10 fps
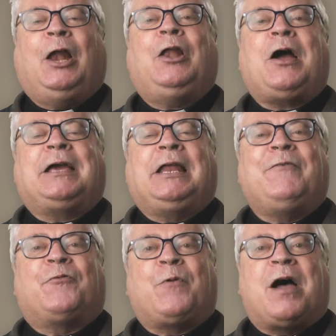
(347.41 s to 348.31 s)
Luckily
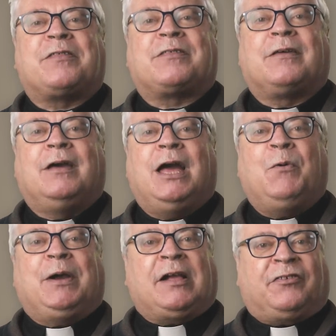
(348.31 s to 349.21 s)
for us,
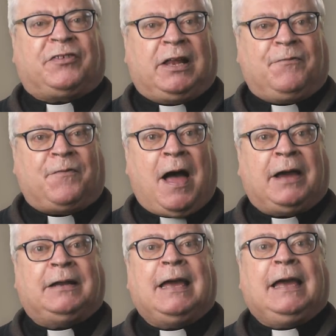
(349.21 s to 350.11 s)
we can still
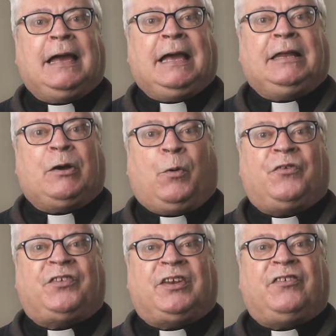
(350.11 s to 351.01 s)
find in the
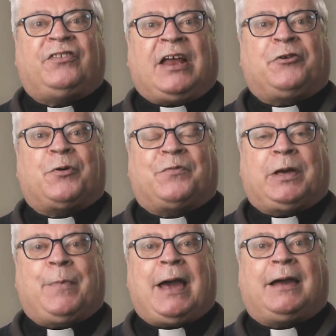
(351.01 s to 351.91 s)
old city centre of
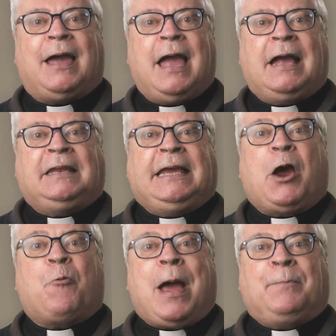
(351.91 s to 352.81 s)
Quebec the
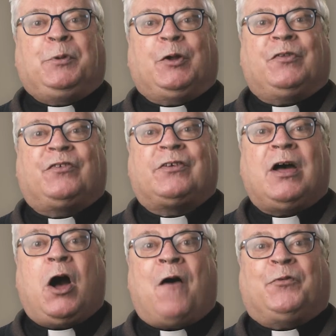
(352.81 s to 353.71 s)
remnants
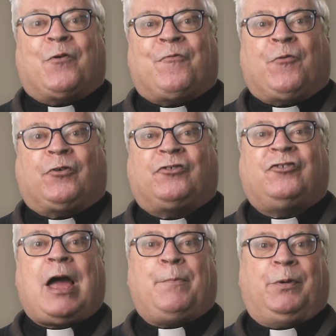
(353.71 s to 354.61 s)
of their first
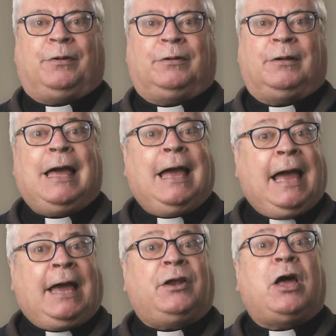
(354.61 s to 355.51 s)
chapel
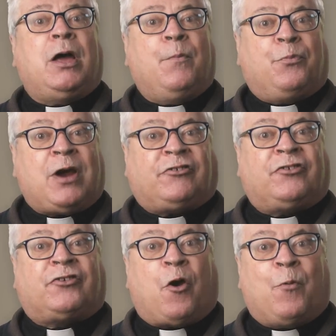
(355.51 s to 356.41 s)
and
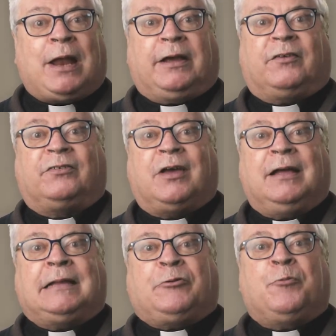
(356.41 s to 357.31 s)
precious relics
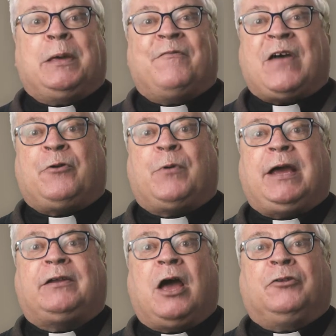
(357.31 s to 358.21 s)
that you may
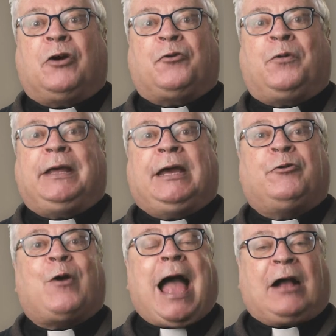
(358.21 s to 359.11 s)
venerate not only in
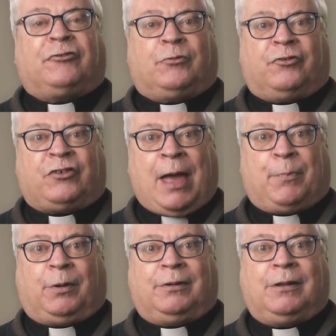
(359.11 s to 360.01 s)
their actual
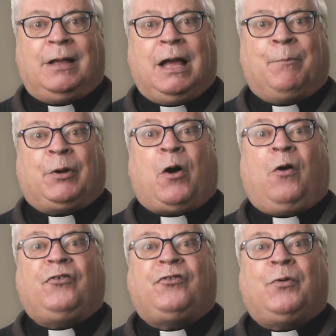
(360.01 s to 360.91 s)
chapel, but
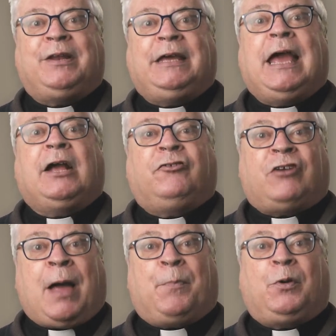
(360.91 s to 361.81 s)
also in the
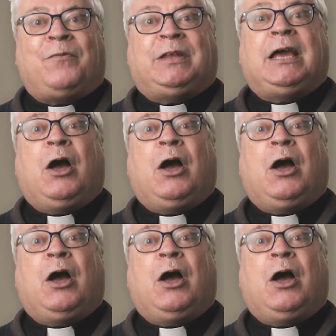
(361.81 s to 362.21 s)
chapel of the